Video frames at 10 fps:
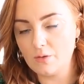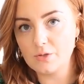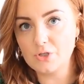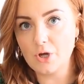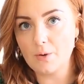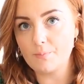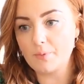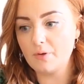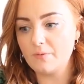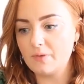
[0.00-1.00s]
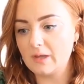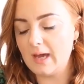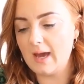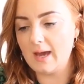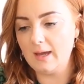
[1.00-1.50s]
the top of the
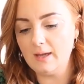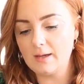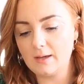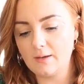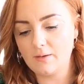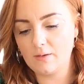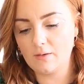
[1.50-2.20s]
cake.